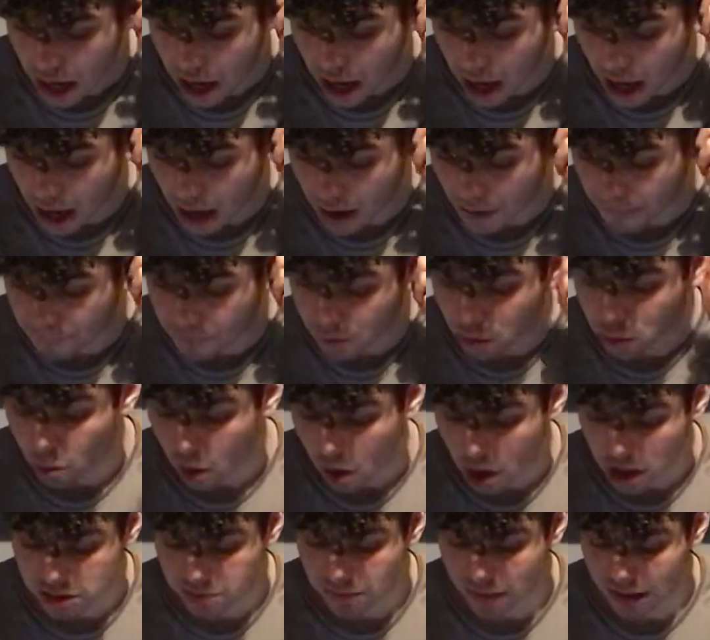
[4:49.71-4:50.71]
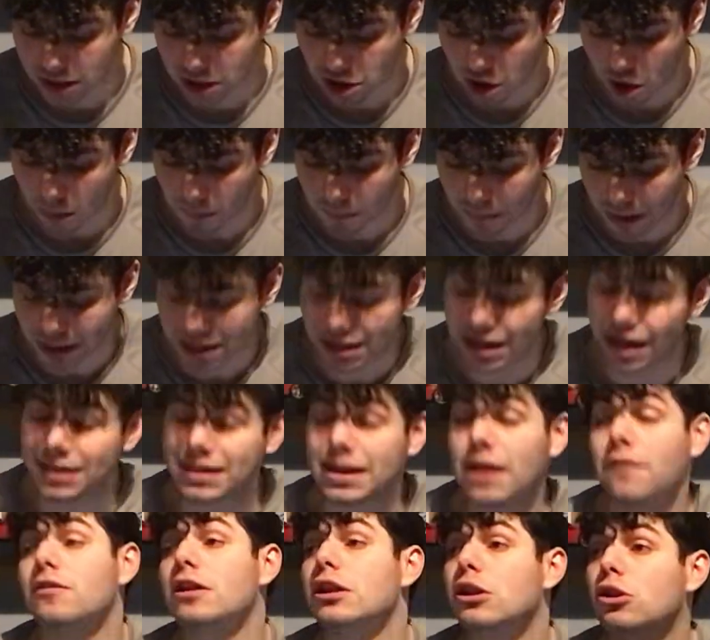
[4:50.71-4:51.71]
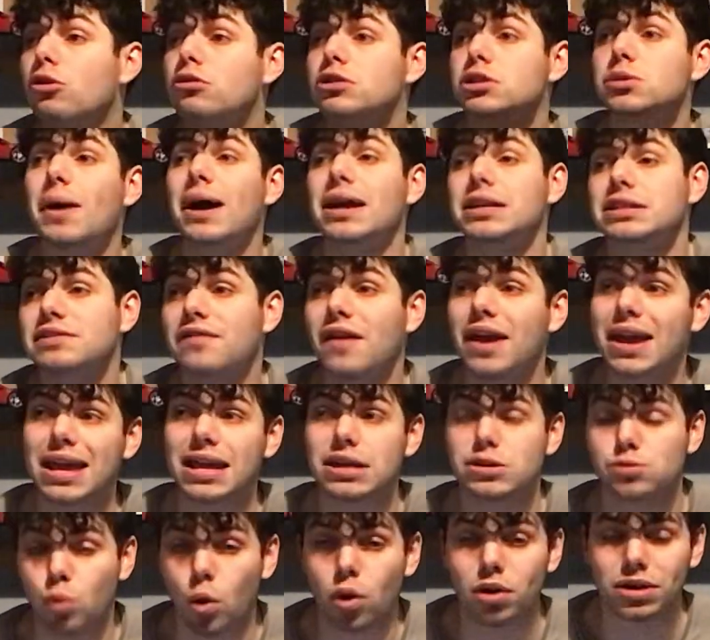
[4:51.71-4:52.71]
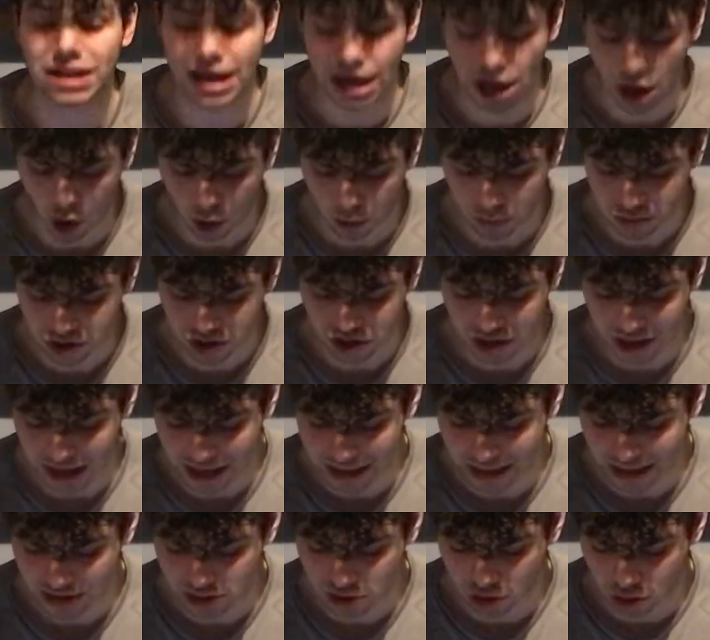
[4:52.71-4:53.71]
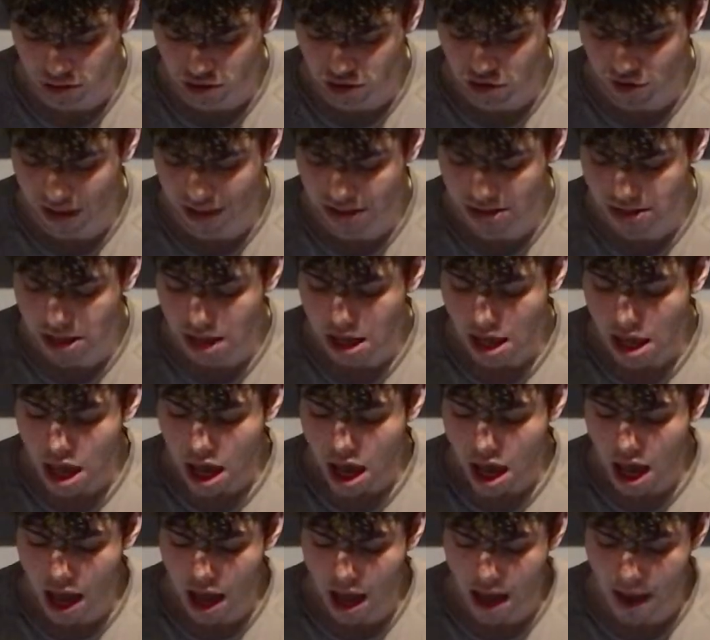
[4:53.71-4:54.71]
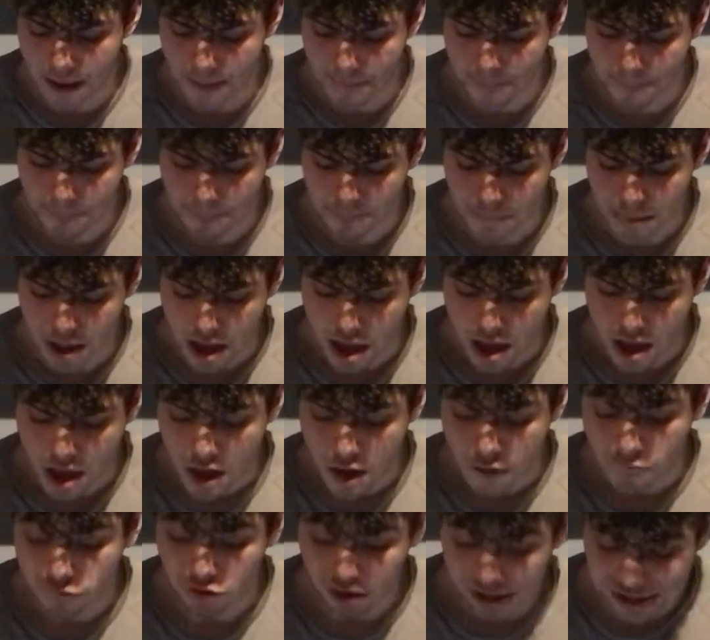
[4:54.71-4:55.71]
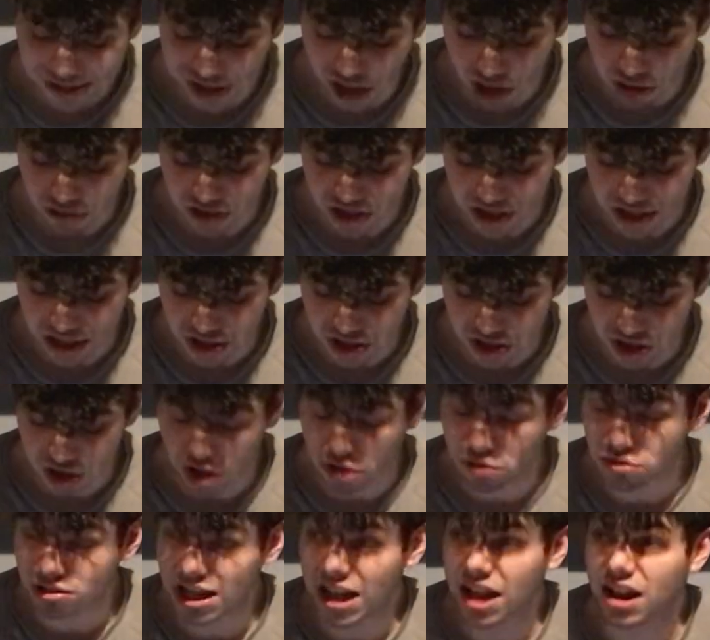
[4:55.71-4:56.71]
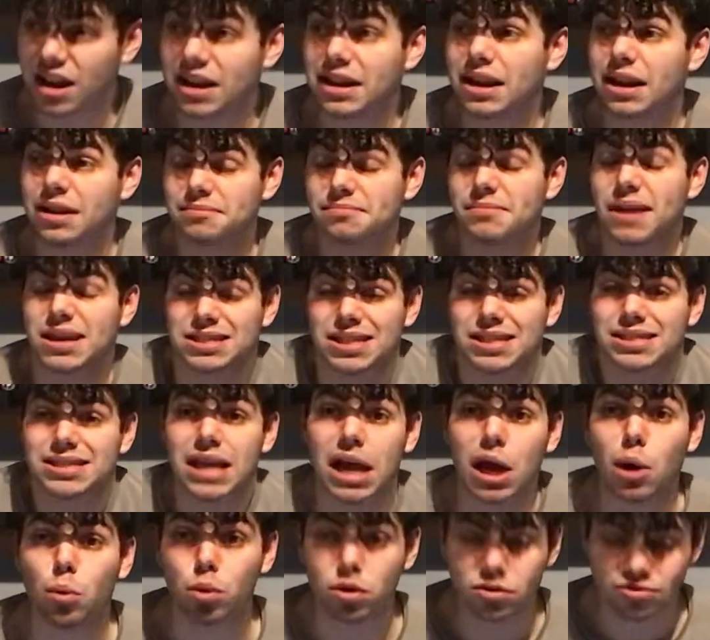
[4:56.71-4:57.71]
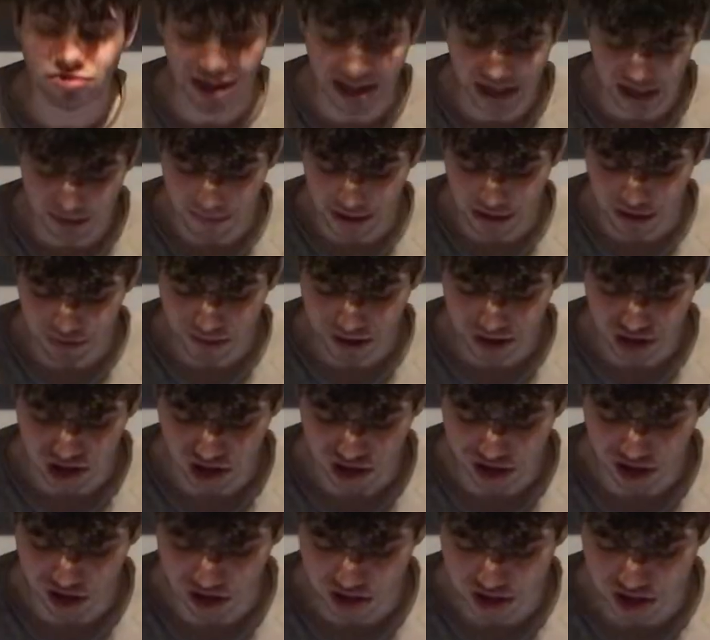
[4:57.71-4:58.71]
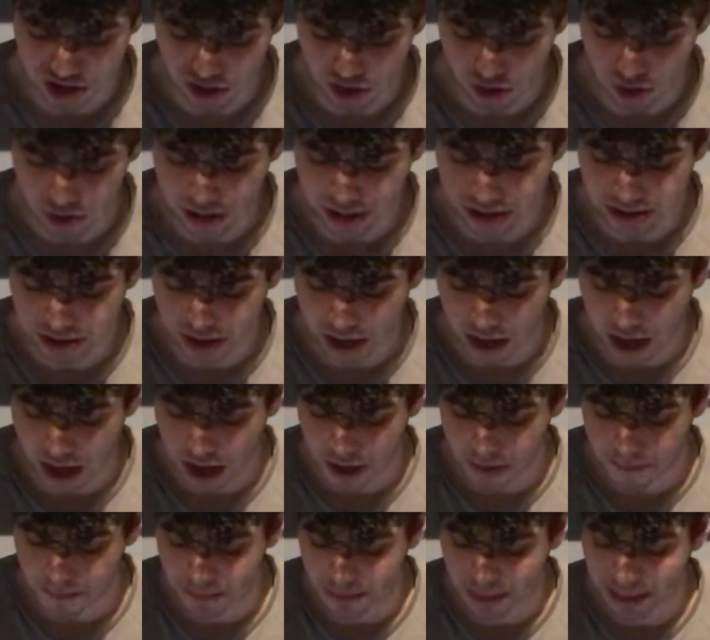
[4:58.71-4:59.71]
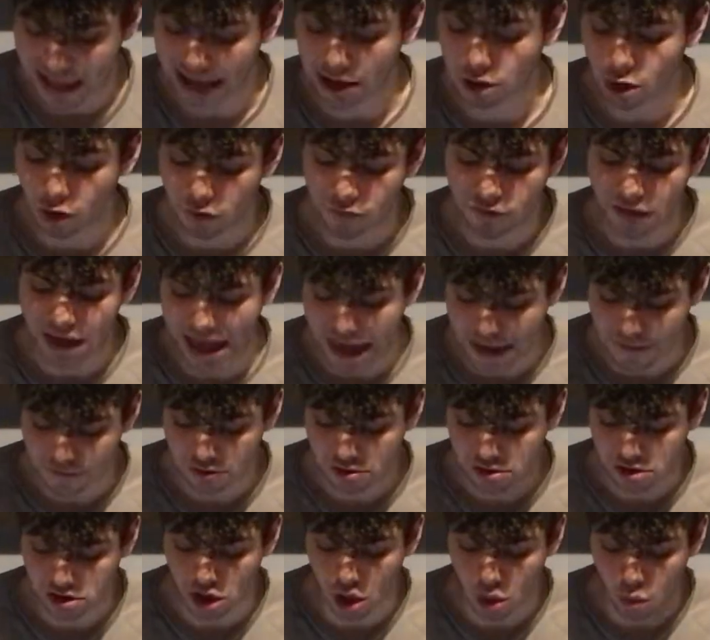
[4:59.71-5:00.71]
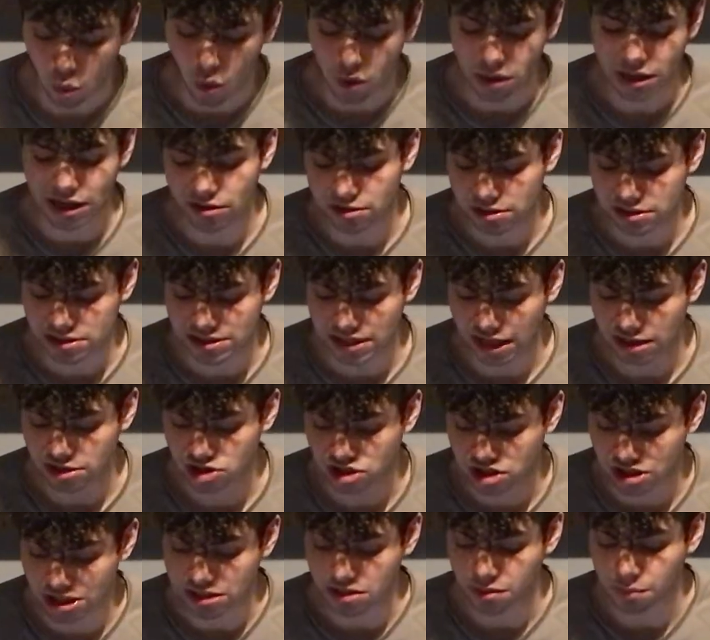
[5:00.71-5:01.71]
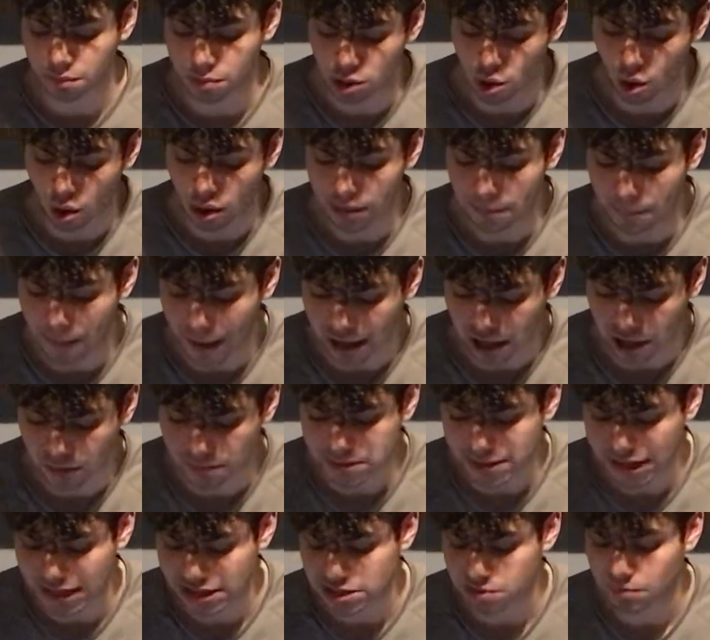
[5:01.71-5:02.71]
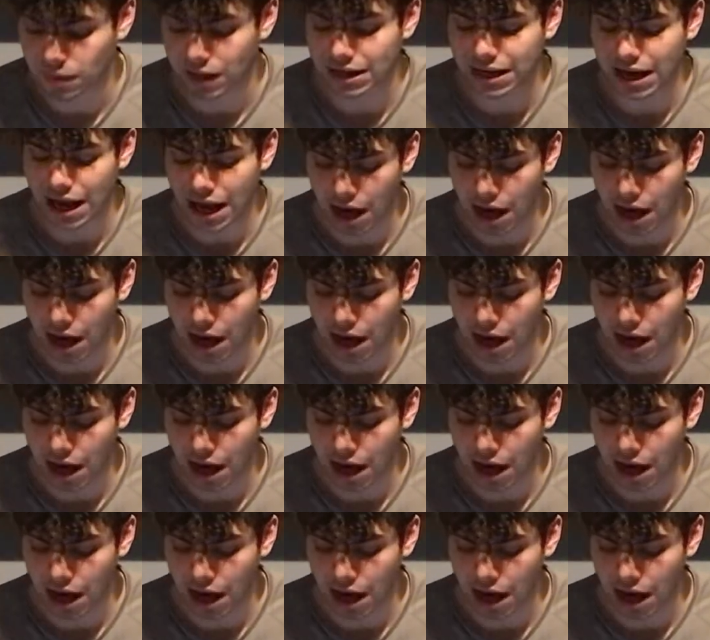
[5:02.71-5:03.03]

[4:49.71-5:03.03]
Maguire's made a comeback, and I'd definitely look to activate his 1 year option in his contract. Varane's going to need a new deal, and as I say, I would recommend Manchester United to do this. I'd offer Evans a 1-year extension as a purely backup centre-back.